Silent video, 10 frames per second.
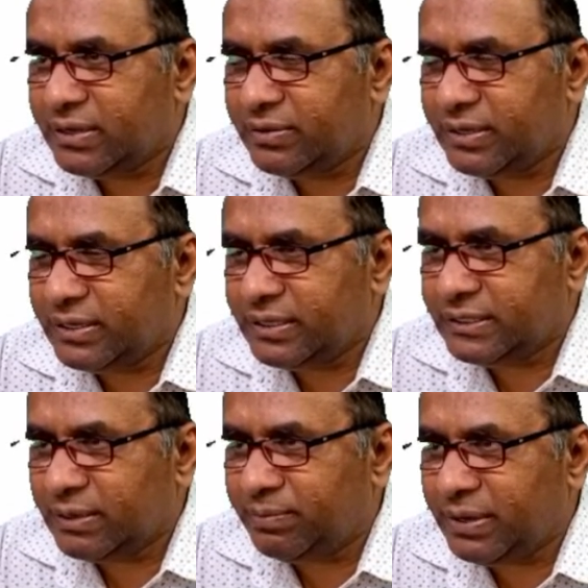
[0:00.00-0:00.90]

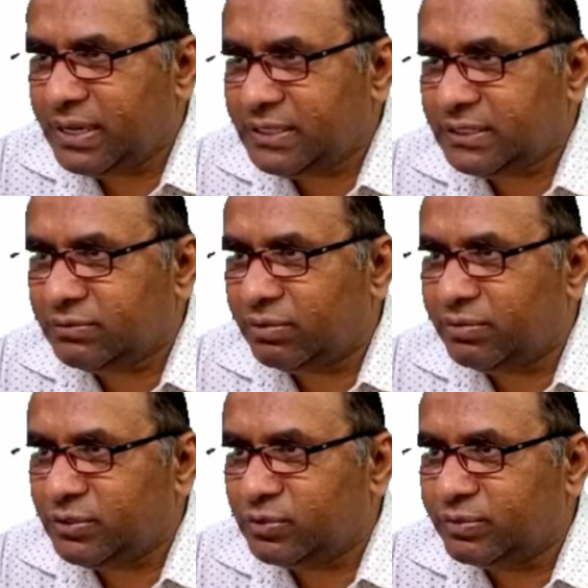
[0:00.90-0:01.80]
example is
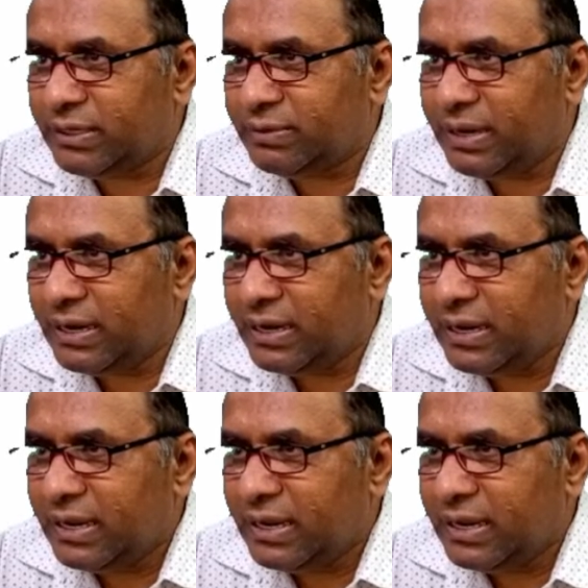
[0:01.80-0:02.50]
involving two variable